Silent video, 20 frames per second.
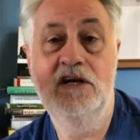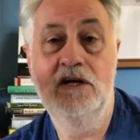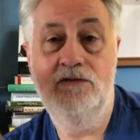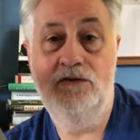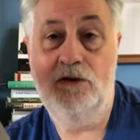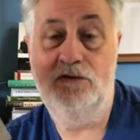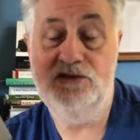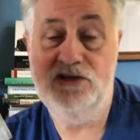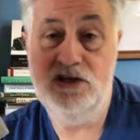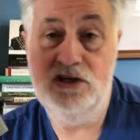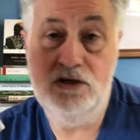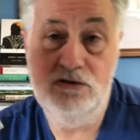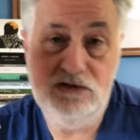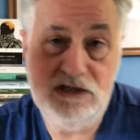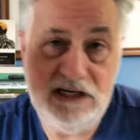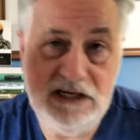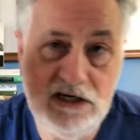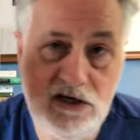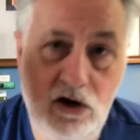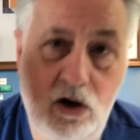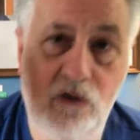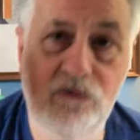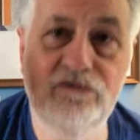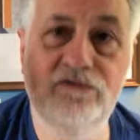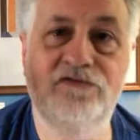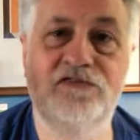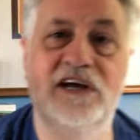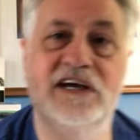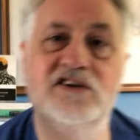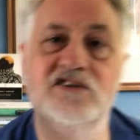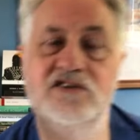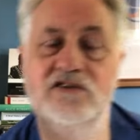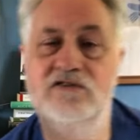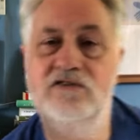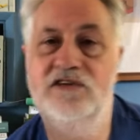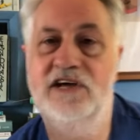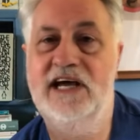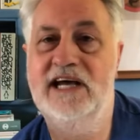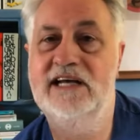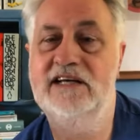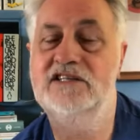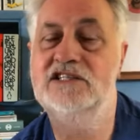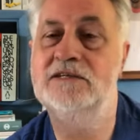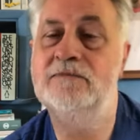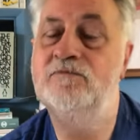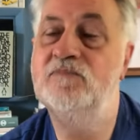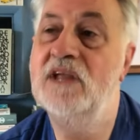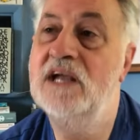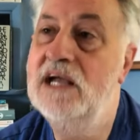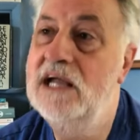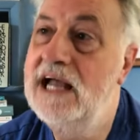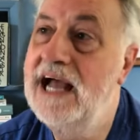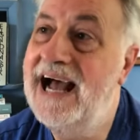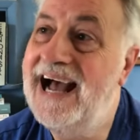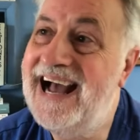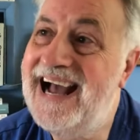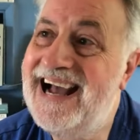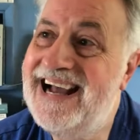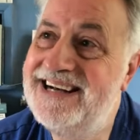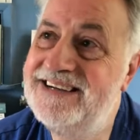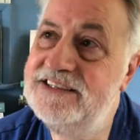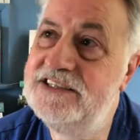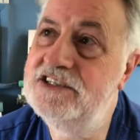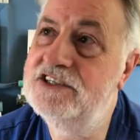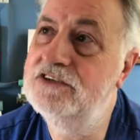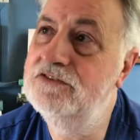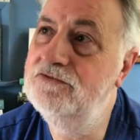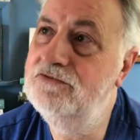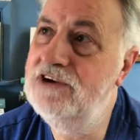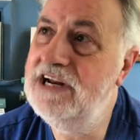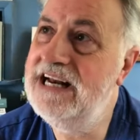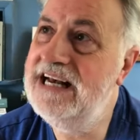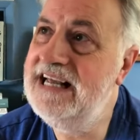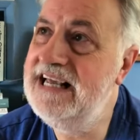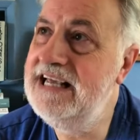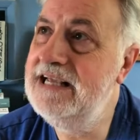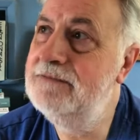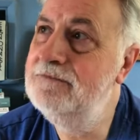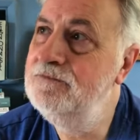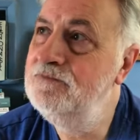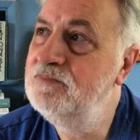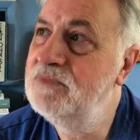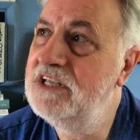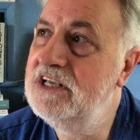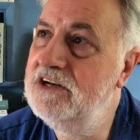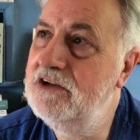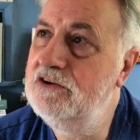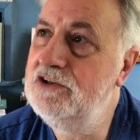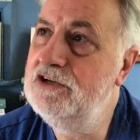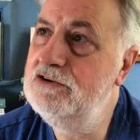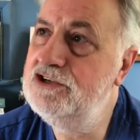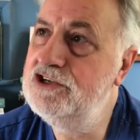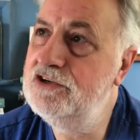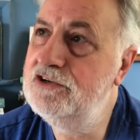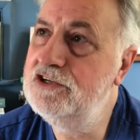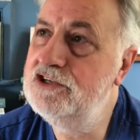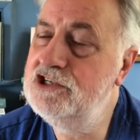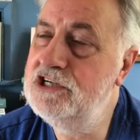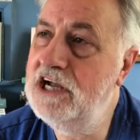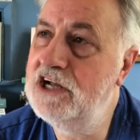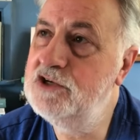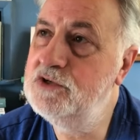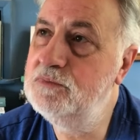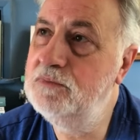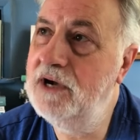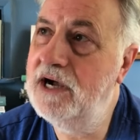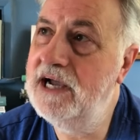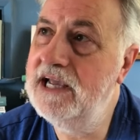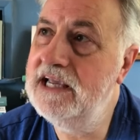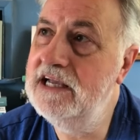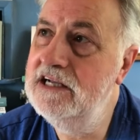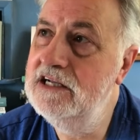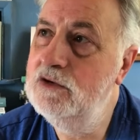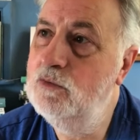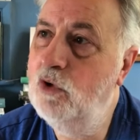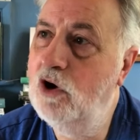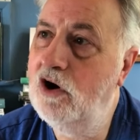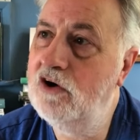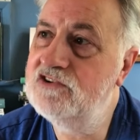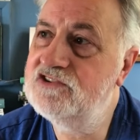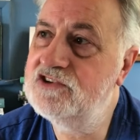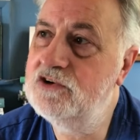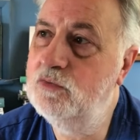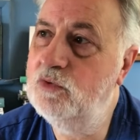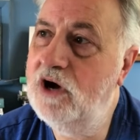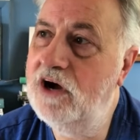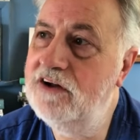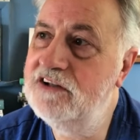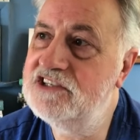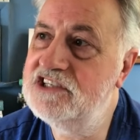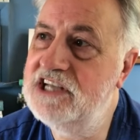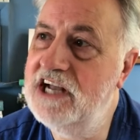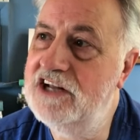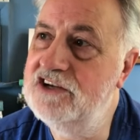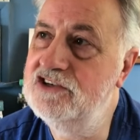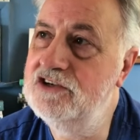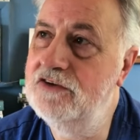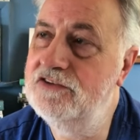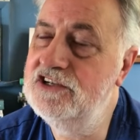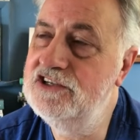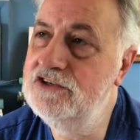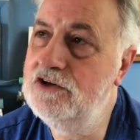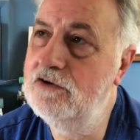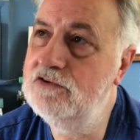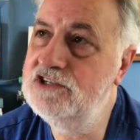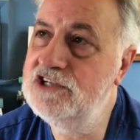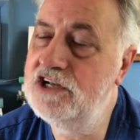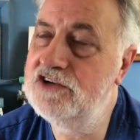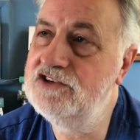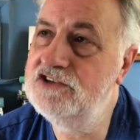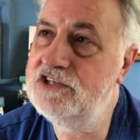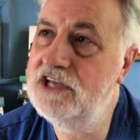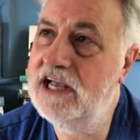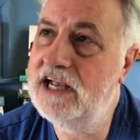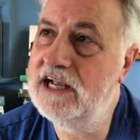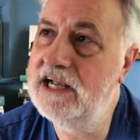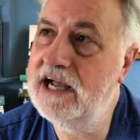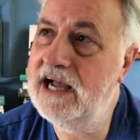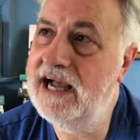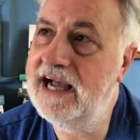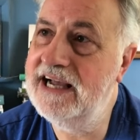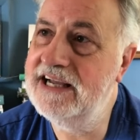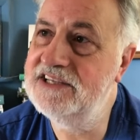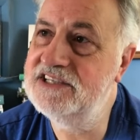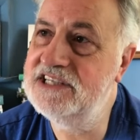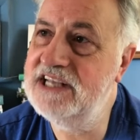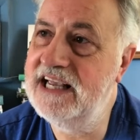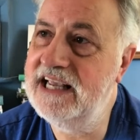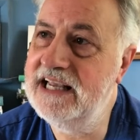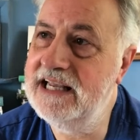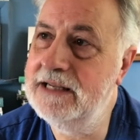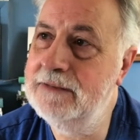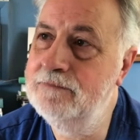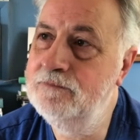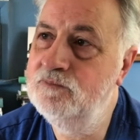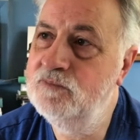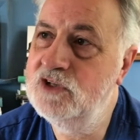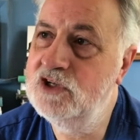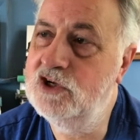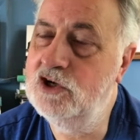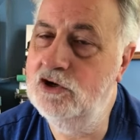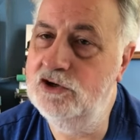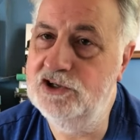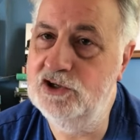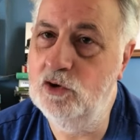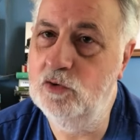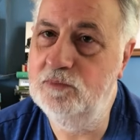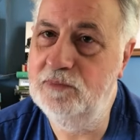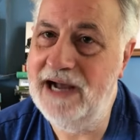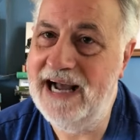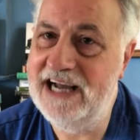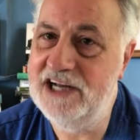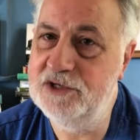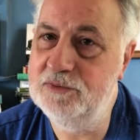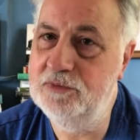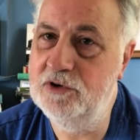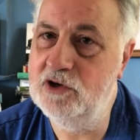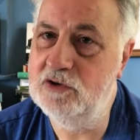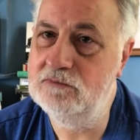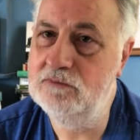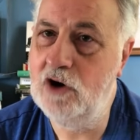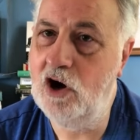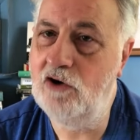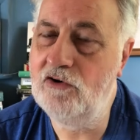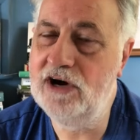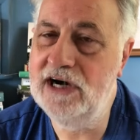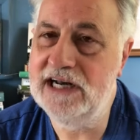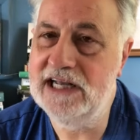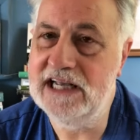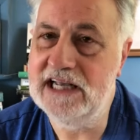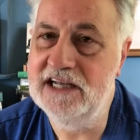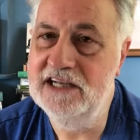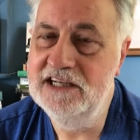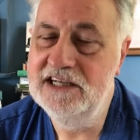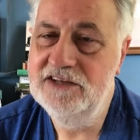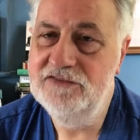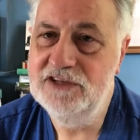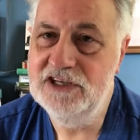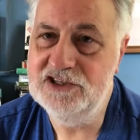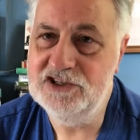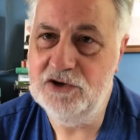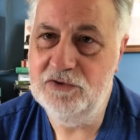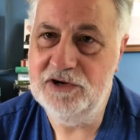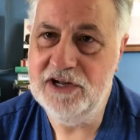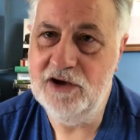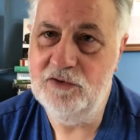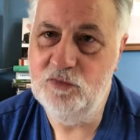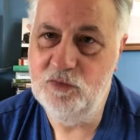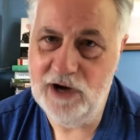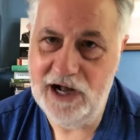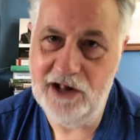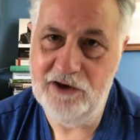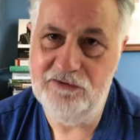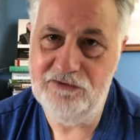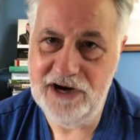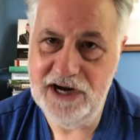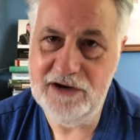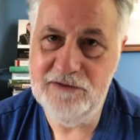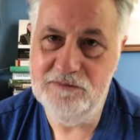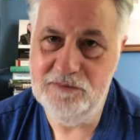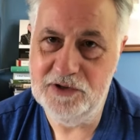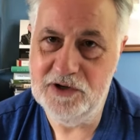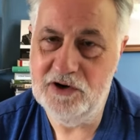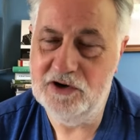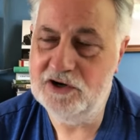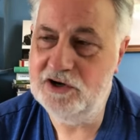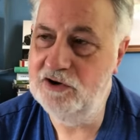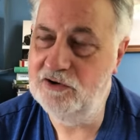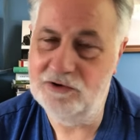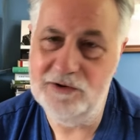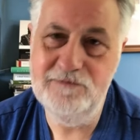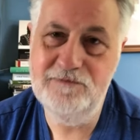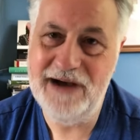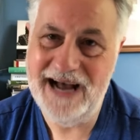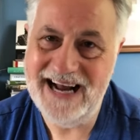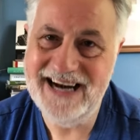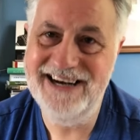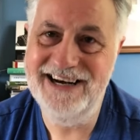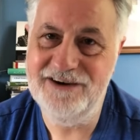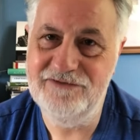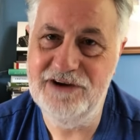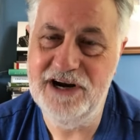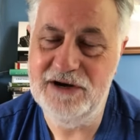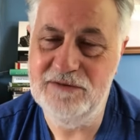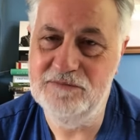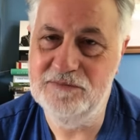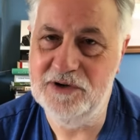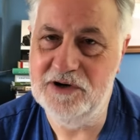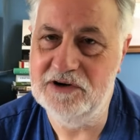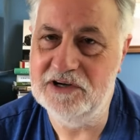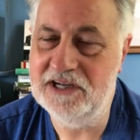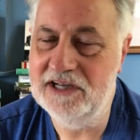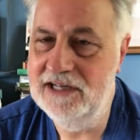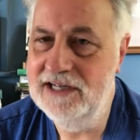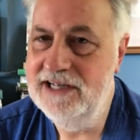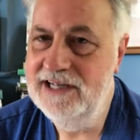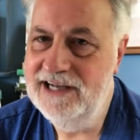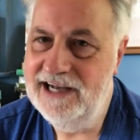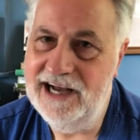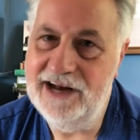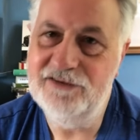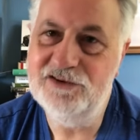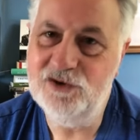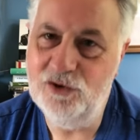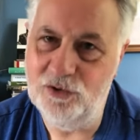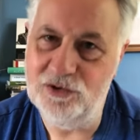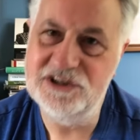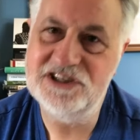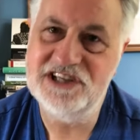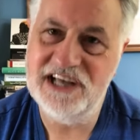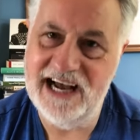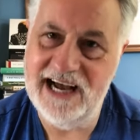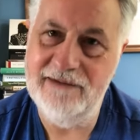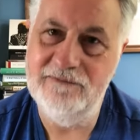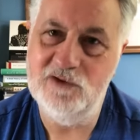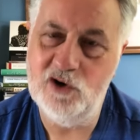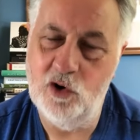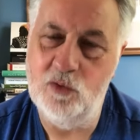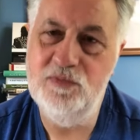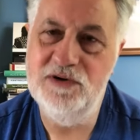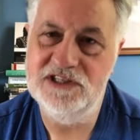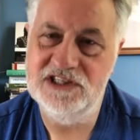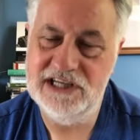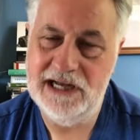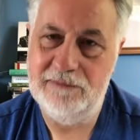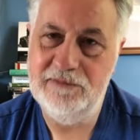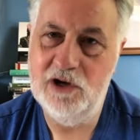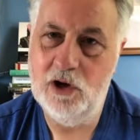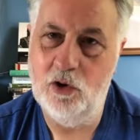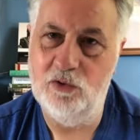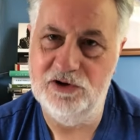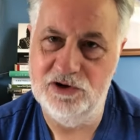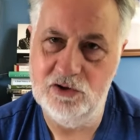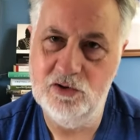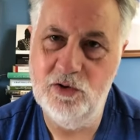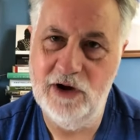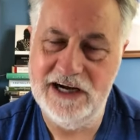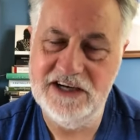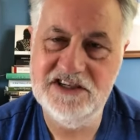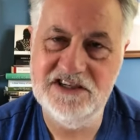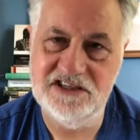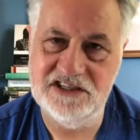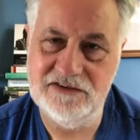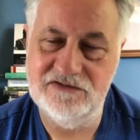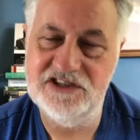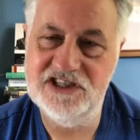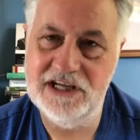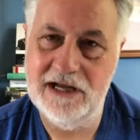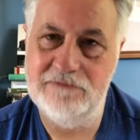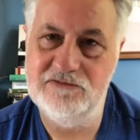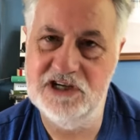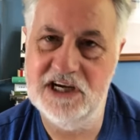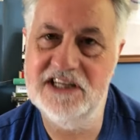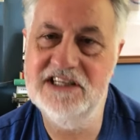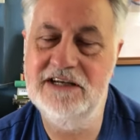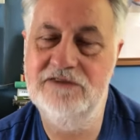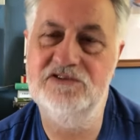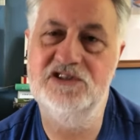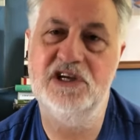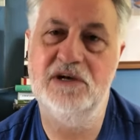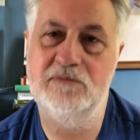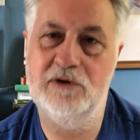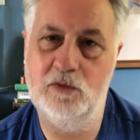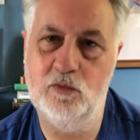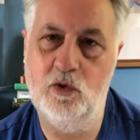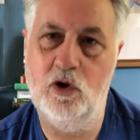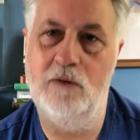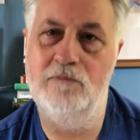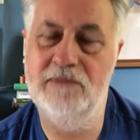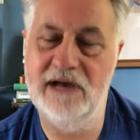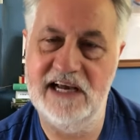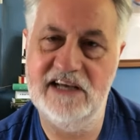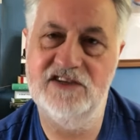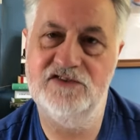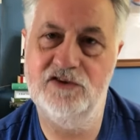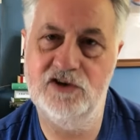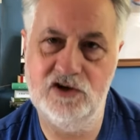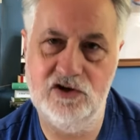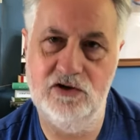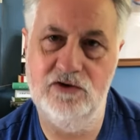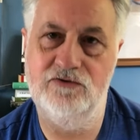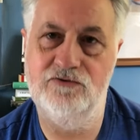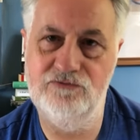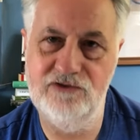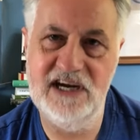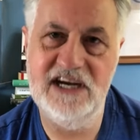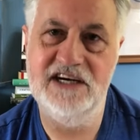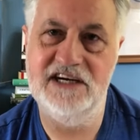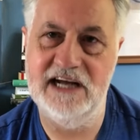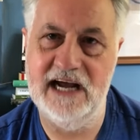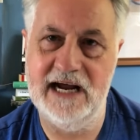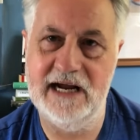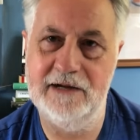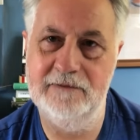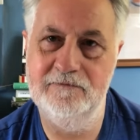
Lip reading: Those are usually non-fiction things. And really, you know, you should have judged by what Oscar Wilde said. You know, there's no such thing as a good or bad book morally. There's only a well-written book or a badly written book. And of course, that opens up whole new questions of subjectivity about what makes for good reading.